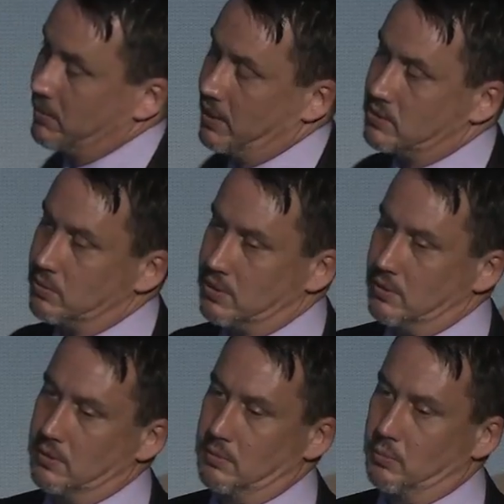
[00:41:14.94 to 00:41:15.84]
that's what
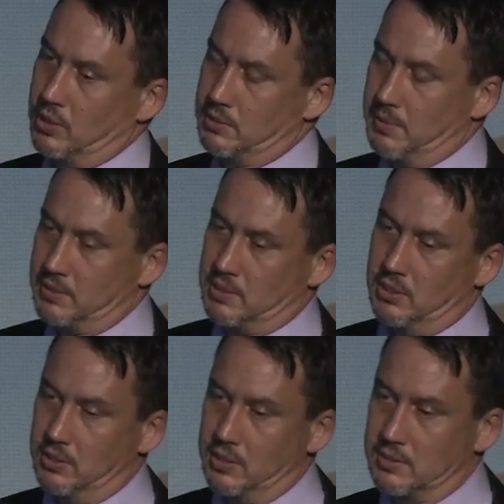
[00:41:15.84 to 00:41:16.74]
the mortgage-backed
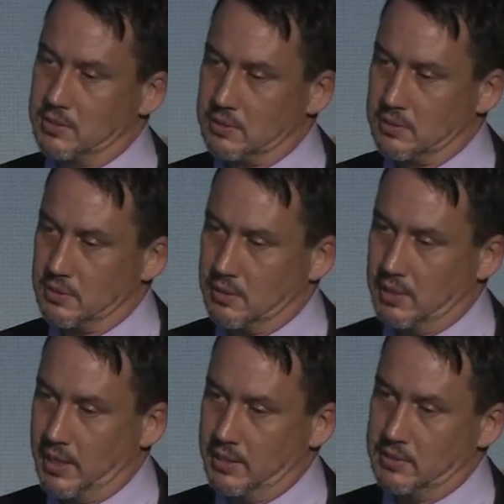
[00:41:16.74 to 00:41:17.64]
securities
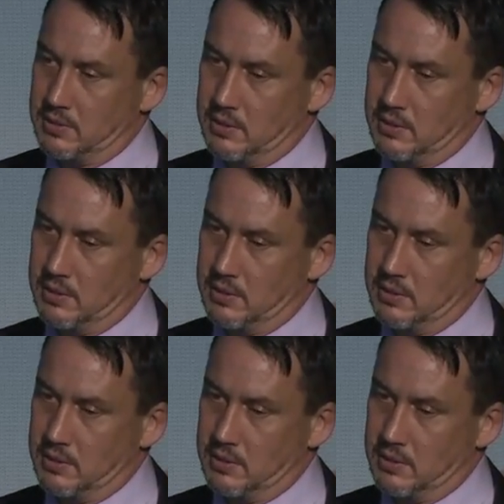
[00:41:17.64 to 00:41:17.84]
guys,